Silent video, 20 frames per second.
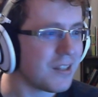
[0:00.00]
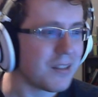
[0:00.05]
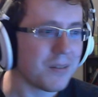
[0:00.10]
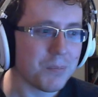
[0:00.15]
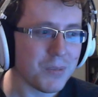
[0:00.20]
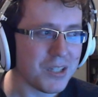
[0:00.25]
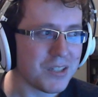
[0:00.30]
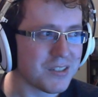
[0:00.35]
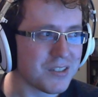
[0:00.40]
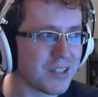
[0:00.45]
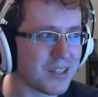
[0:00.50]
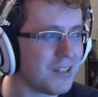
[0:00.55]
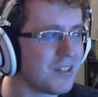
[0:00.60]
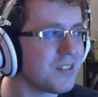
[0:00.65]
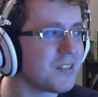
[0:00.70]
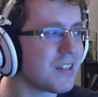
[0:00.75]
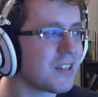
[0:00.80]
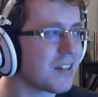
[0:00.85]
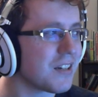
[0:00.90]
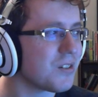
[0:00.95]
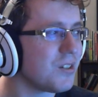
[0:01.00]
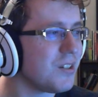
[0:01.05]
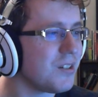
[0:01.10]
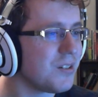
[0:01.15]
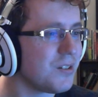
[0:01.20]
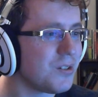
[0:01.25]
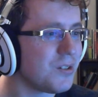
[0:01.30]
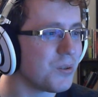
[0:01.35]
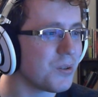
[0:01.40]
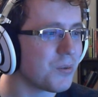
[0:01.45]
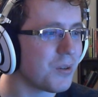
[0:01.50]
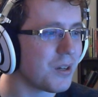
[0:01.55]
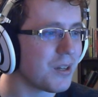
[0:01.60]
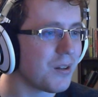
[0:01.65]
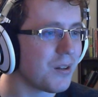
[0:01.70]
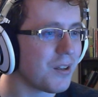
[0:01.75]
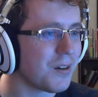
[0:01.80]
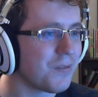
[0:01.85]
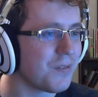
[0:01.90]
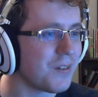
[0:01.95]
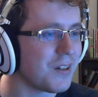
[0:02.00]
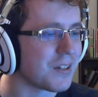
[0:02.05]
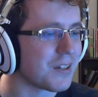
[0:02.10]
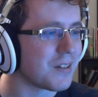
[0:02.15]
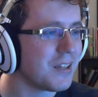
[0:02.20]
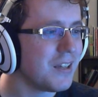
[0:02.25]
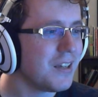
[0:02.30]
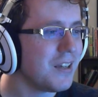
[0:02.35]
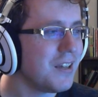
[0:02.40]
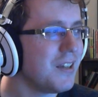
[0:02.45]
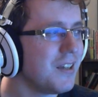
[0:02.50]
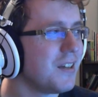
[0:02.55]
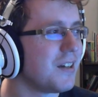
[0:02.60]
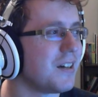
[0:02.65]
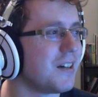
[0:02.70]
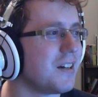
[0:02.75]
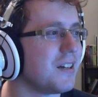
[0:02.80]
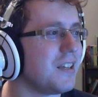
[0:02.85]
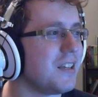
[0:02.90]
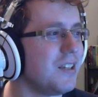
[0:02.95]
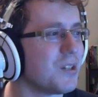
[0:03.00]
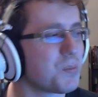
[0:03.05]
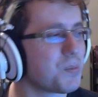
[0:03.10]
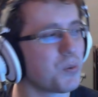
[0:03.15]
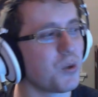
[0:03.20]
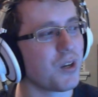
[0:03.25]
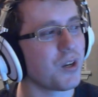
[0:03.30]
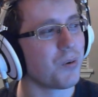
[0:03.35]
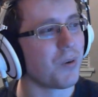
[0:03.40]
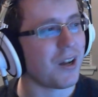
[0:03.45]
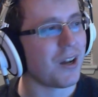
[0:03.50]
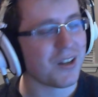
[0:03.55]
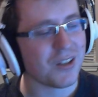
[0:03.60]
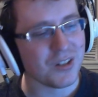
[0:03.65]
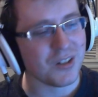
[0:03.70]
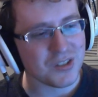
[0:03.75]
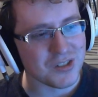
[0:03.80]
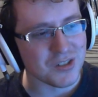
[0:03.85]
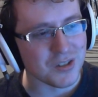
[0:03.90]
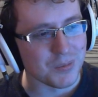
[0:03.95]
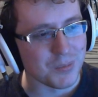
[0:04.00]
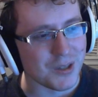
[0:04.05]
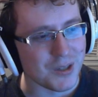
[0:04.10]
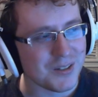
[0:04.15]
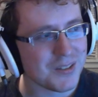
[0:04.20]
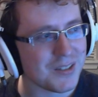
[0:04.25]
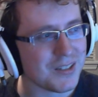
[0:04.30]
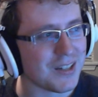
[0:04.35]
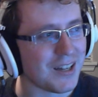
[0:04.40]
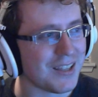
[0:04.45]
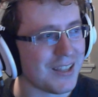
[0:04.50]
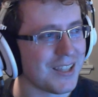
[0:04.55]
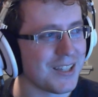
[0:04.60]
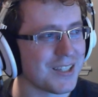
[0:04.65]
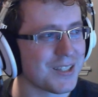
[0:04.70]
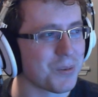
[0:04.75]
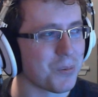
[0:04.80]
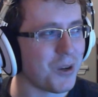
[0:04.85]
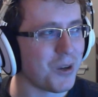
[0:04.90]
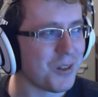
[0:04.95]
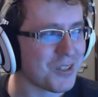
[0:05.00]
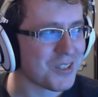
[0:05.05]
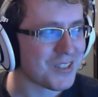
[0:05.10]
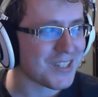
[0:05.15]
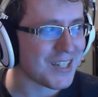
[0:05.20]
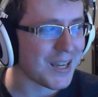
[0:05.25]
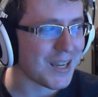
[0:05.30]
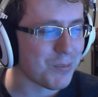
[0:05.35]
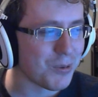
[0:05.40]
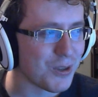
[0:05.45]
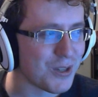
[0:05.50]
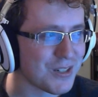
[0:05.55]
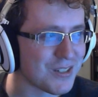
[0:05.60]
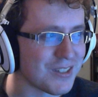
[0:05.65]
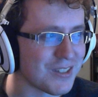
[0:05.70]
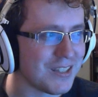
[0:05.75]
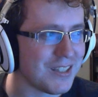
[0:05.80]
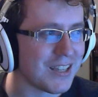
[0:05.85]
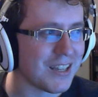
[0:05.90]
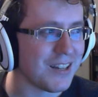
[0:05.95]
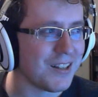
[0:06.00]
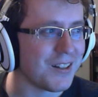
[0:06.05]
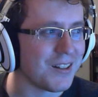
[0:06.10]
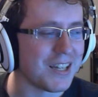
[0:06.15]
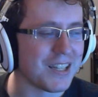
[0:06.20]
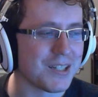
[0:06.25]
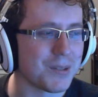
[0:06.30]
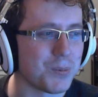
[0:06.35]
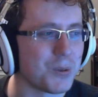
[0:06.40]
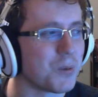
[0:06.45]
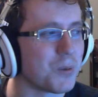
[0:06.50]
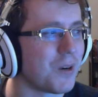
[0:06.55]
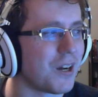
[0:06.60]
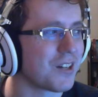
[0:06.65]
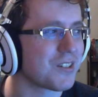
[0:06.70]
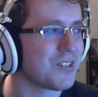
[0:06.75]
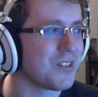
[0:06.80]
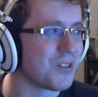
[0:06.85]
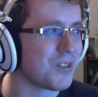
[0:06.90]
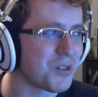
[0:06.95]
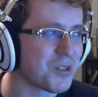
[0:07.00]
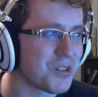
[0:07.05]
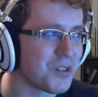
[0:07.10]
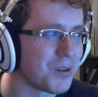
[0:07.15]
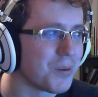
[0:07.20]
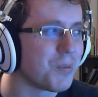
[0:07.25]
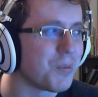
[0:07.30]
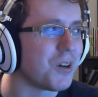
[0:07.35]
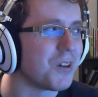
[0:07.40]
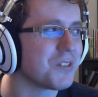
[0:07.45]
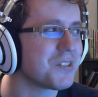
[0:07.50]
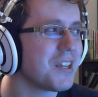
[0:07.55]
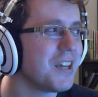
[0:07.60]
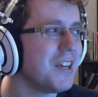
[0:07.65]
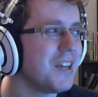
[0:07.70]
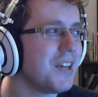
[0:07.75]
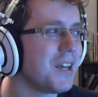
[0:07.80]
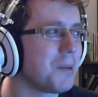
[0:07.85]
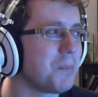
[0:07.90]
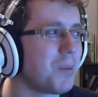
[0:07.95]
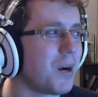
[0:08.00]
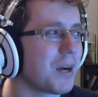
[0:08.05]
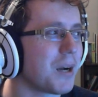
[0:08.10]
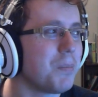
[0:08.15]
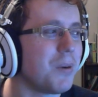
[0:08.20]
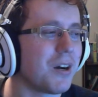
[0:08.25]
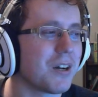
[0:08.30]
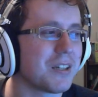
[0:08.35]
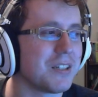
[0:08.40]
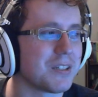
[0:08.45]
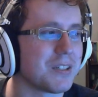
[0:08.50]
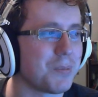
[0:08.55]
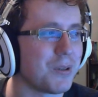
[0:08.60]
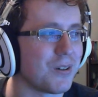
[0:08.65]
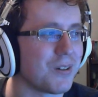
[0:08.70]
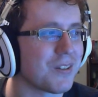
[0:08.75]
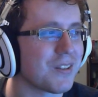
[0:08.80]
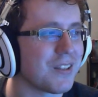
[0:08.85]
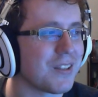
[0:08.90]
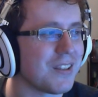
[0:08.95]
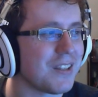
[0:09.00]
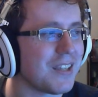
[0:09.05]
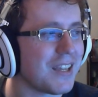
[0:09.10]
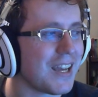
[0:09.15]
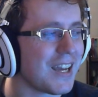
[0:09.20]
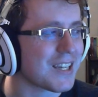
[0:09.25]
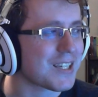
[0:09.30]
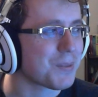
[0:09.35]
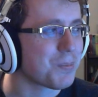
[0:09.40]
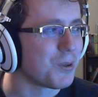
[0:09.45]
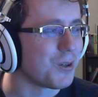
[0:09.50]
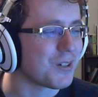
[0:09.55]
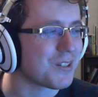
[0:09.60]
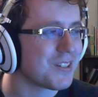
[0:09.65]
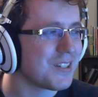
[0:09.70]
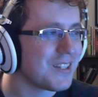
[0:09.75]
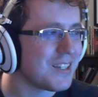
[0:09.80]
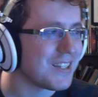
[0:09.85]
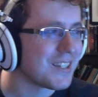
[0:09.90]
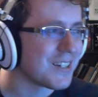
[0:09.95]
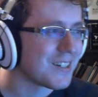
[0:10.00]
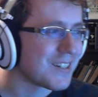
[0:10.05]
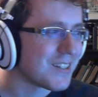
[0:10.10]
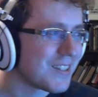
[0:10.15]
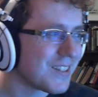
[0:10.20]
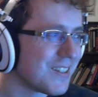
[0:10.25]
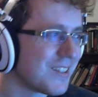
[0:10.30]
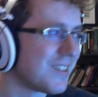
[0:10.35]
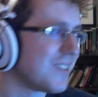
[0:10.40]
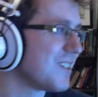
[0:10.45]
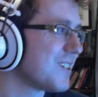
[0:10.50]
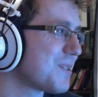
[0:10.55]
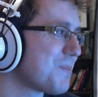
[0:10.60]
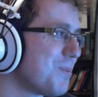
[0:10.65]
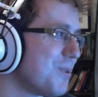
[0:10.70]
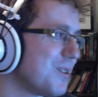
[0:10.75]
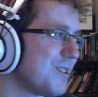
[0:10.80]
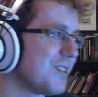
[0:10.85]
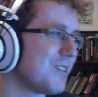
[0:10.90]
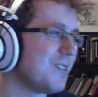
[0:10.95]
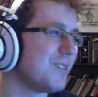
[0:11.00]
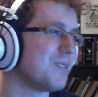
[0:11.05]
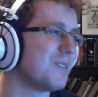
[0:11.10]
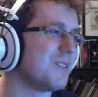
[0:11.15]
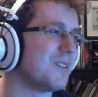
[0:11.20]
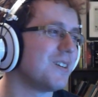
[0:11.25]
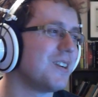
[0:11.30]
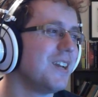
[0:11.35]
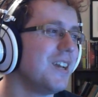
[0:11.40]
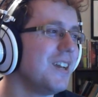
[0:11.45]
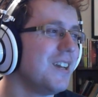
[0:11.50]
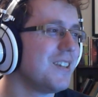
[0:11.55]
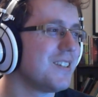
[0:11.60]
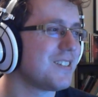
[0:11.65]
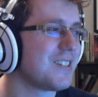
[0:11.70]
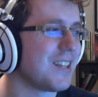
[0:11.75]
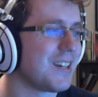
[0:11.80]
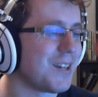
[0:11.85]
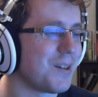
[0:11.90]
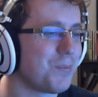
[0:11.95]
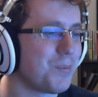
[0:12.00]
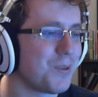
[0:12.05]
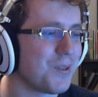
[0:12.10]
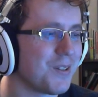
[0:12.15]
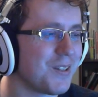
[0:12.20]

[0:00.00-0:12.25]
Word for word: means that he's actually doing quite a lot of fun. He is putting a rock in a snowball. I think it's well established that Yeti like to put rocks in their snowballs, and Pokpok is apparently the expert in this particular setup.